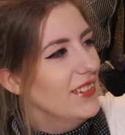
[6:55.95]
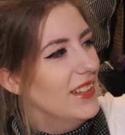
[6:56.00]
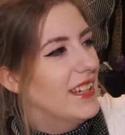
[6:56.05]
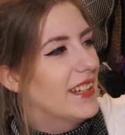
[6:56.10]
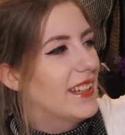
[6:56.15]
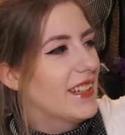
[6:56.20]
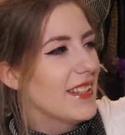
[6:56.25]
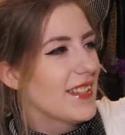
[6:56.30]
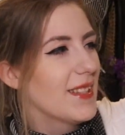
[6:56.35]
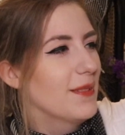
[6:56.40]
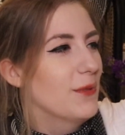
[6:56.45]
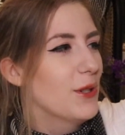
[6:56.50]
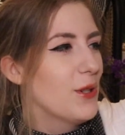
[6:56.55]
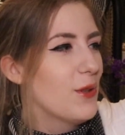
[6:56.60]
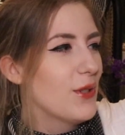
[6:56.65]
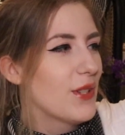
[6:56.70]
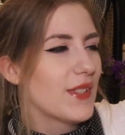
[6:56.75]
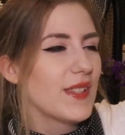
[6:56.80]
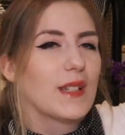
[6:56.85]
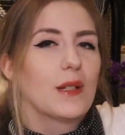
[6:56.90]
like someone
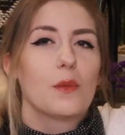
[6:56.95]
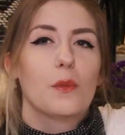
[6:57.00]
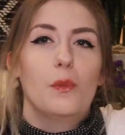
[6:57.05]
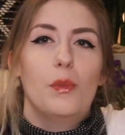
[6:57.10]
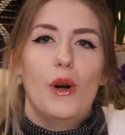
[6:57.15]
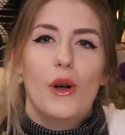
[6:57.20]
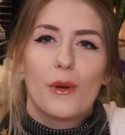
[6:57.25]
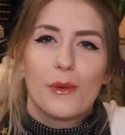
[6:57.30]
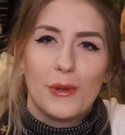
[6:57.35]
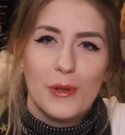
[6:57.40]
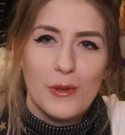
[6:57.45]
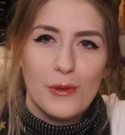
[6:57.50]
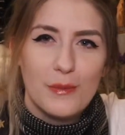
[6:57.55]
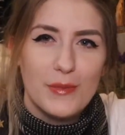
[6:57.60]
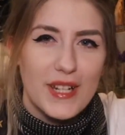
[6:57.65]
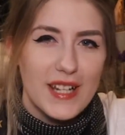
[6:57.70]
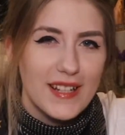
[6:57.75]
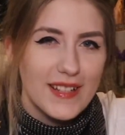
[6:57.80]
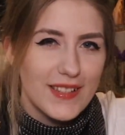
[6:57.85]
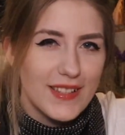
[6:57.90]
who does like ballroom
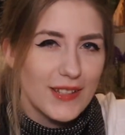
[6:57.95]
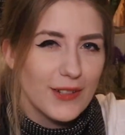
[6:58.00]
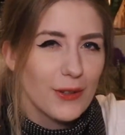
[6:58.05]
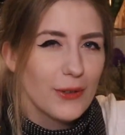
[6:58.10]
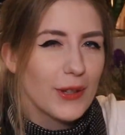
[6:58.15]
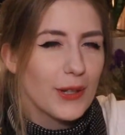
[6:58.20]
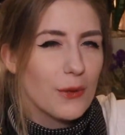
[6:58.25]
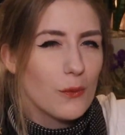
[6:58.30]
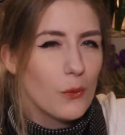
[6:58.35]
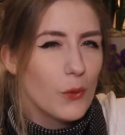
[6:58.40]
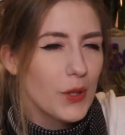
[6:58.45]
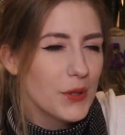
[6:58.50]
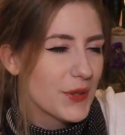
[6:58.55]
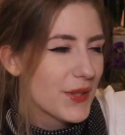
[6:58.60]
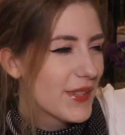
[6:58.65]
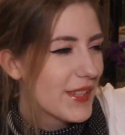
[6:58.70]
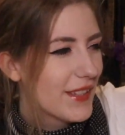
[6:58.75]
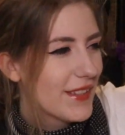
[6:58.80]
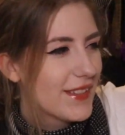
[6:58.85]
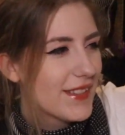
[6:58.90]
dancing or like
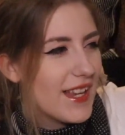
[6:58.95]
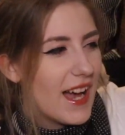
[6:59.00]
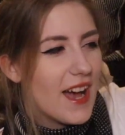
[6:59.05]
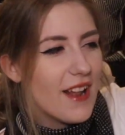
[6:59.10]
waltzes.